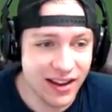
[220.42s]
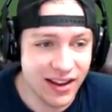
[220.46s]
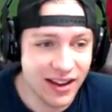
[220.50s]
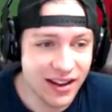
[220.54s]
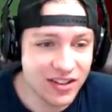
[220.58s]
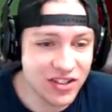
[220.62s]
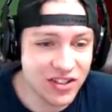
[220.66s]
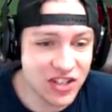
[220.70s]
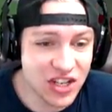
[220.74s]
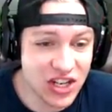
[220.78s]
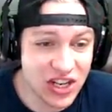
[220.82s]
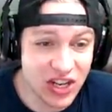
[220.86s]

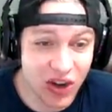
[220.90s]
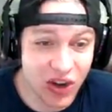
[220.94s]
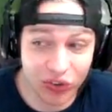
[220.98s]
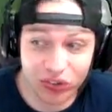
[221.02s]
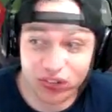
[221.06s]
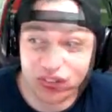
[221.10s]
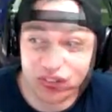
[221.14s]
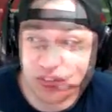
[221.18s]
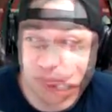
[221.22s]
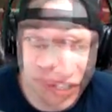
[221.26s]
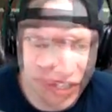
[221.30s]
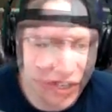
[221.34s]
Geno
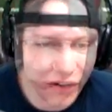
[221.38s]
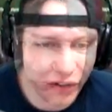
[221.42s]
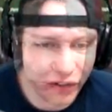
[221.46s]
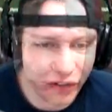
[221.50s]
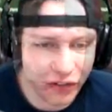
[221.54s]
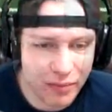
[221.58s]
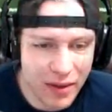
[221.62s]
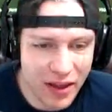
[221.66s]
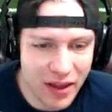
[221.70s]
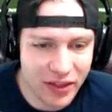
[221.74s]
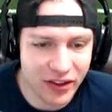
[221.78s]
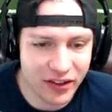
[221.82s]
Smith, Geno
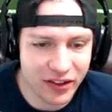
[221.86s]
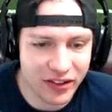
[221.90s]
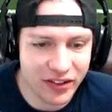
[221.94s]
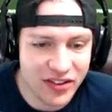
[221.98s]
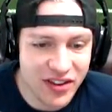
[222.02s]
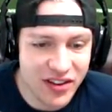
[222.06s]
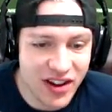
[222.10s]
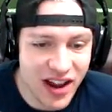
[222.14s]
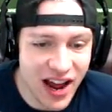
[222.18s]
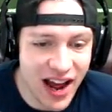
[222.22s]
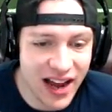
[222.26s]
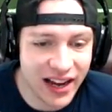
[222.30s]
Smith is
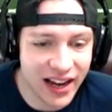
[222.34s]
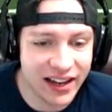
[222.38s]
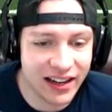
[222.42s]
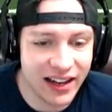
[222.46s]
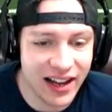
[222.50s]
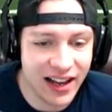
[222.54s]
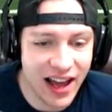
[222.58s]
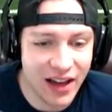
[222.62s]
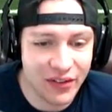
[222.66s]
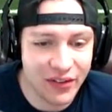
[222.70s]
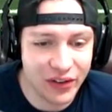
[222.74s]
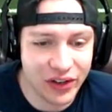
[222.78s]
not going
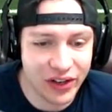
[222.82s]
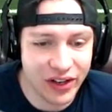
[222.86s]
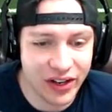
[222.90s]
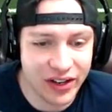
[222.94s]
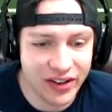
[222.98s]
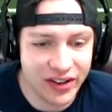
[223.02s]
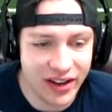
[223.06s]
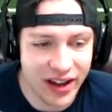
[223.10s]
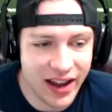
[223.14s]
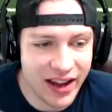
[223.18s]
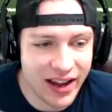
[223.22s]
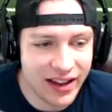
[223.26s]
to have a
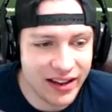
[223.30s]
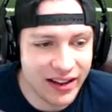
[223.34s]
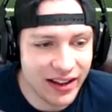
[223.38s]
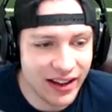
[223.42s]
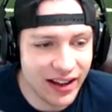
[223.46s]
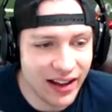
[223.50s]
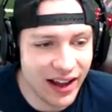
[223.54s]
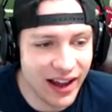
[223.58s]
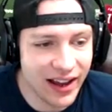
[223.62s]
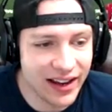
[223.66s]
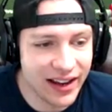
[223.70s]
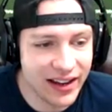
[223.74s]
good day.
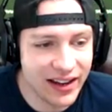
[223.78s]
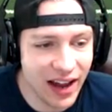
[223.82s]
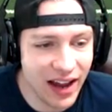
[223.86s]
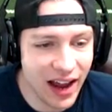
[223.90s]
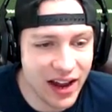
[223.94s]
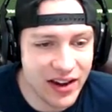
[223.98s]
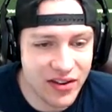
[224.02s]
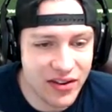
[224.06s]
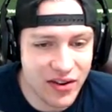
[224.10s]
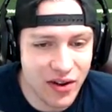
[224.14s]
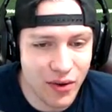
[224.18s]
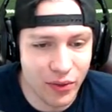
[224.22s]
I,
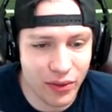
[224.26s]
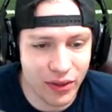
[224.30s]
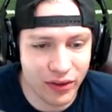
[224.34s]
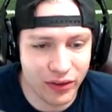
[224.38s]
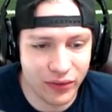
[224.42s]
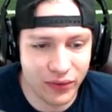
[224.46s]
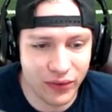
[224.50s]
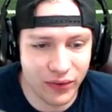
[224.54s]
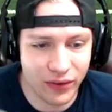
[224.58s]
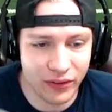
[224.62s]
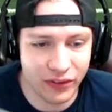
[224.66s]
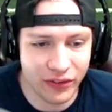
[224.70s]
I know
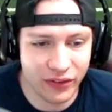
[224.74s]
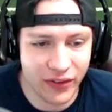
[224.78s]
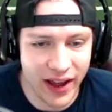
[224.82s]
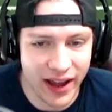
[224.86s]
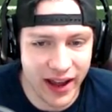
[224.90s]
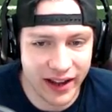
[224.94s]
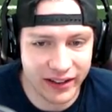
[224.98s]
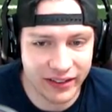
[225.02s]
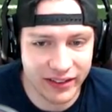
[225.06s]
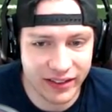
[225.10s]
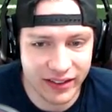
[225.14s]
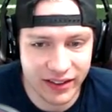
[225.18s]
this for a
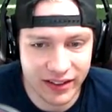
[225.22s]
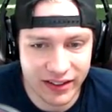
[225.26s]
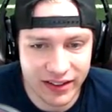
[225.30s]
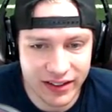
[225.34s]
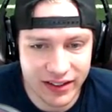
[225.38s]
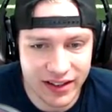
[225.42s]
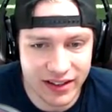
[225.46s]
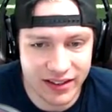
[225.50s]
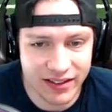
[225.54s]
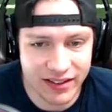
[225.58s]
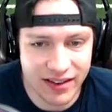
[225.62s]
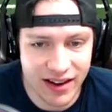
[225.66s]
fact.
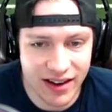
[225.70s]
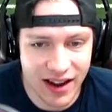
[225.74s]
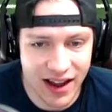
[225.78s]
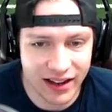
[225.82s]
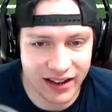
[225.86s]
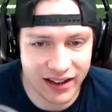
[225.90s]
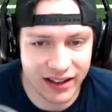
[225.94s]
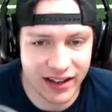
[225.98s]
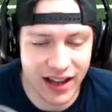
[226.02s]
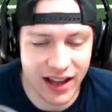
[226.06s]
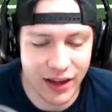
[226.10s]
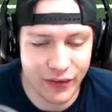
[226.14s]
He's
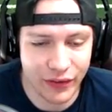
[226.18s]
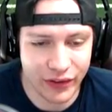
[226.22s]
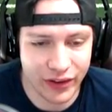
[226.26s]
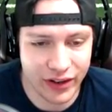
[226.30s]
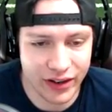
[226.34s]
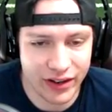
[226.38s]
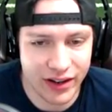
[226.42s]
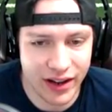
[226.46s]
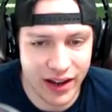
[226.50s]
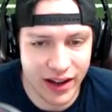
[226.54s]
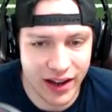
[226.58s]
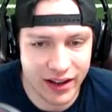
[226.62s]
not going to have a
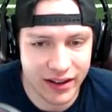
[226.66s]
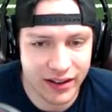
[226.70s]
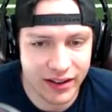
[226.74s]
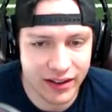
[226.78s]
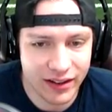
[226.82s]
good day.